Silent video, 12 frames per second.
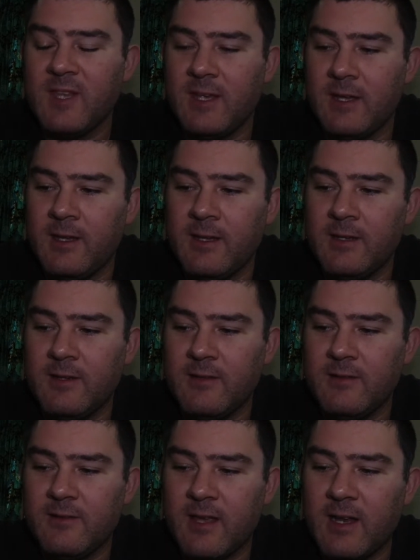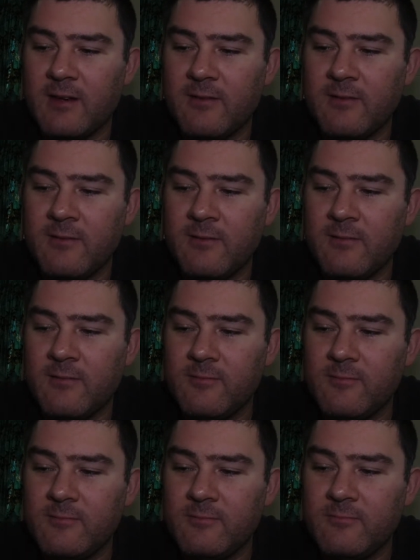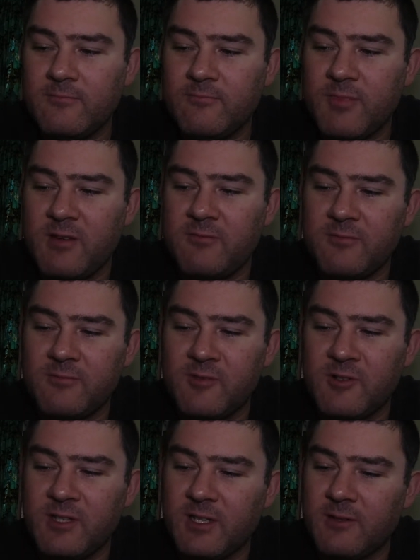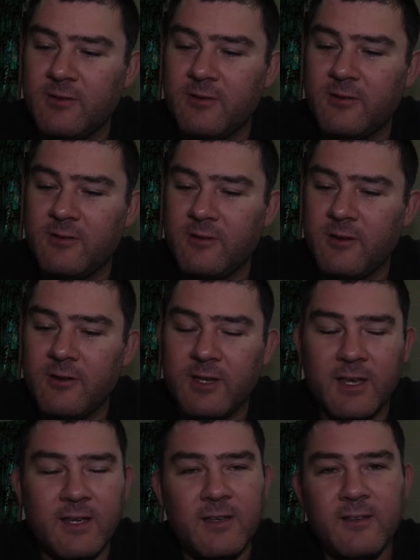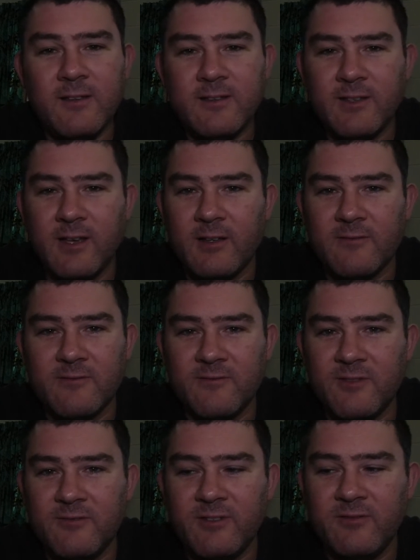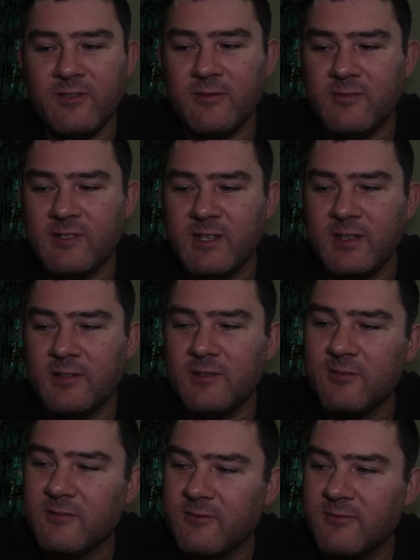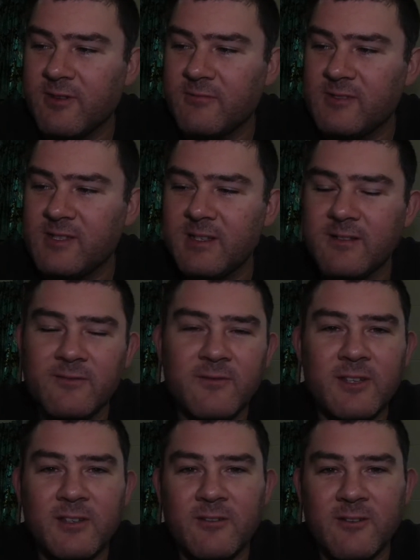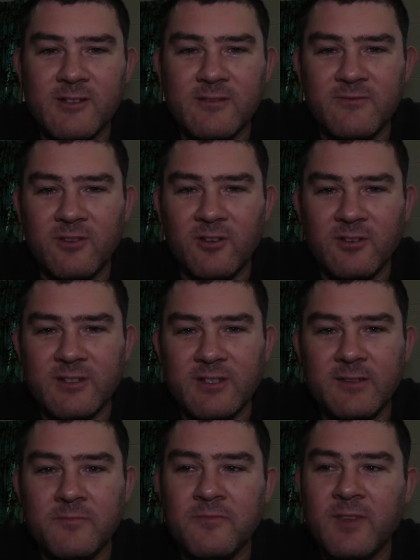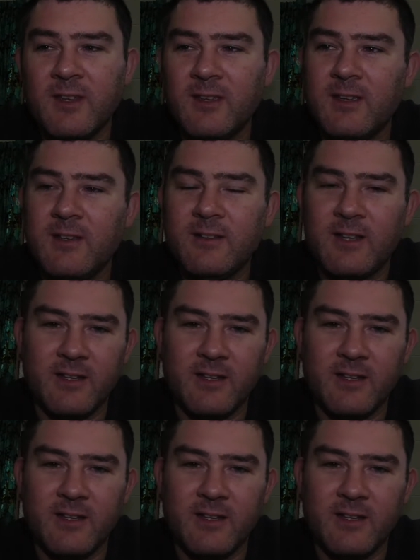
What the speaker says: and that people might go, oh, okay, it's 150 feet per second, 200 feet per second increase in velocity. That